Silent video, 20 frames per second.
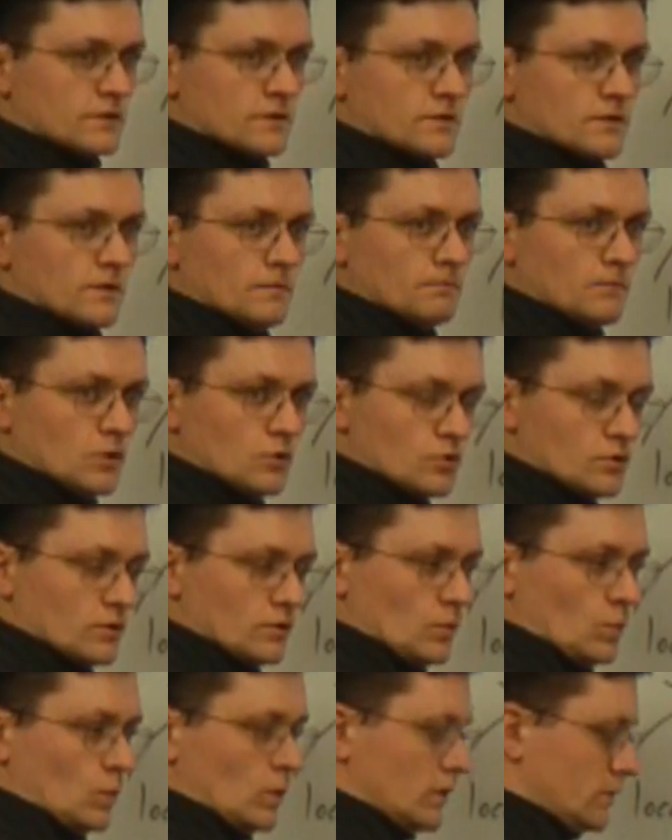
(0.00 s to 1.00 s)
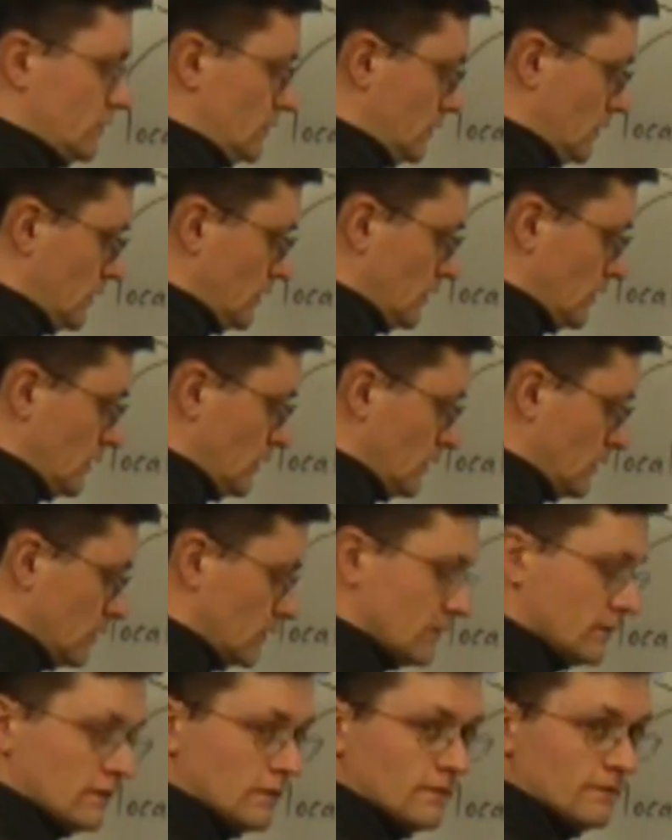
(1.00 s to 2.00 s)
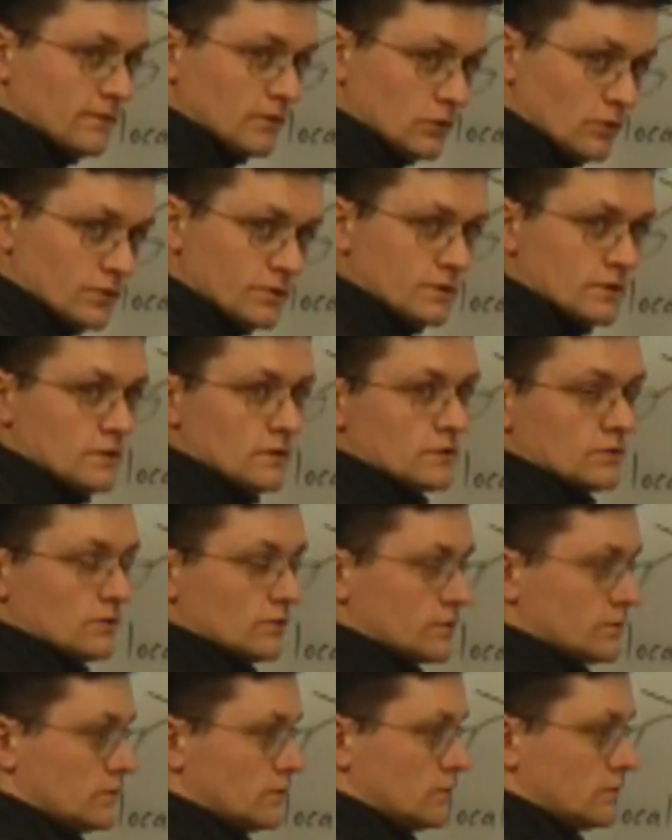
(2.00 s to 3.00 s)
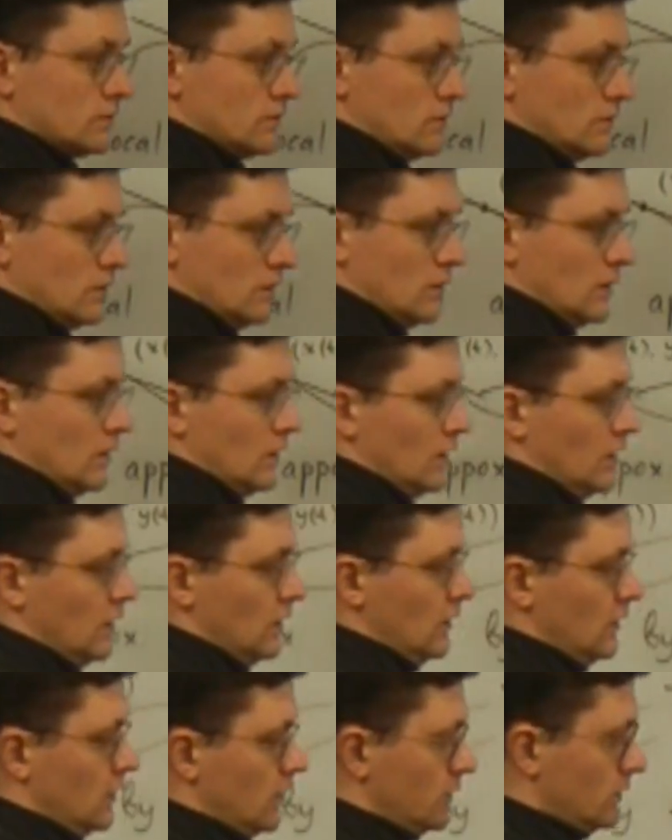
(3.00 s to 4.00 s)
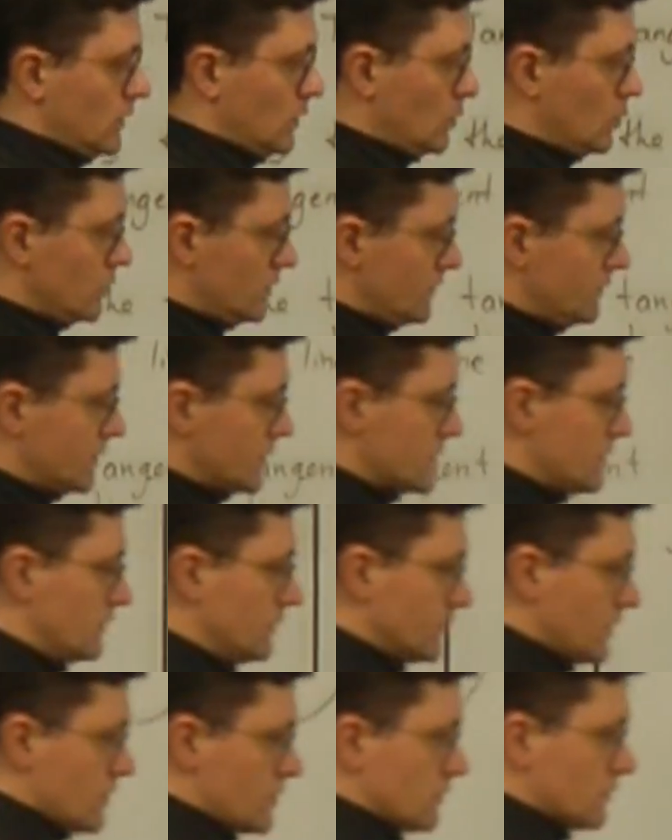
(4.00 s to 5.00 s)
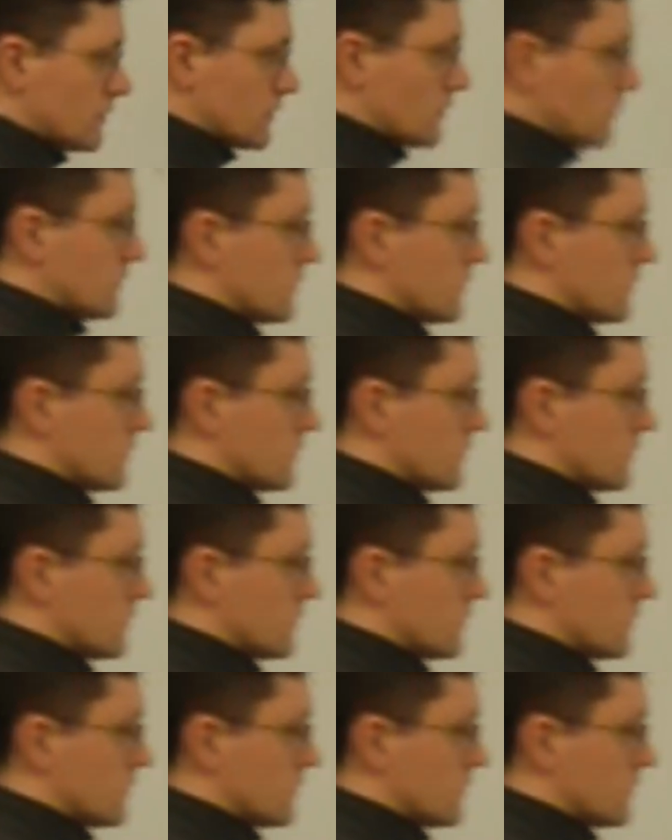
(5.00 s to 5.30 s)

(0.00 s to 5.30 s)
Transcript: as a motion when the velocity is constant. Now, what if acceleration is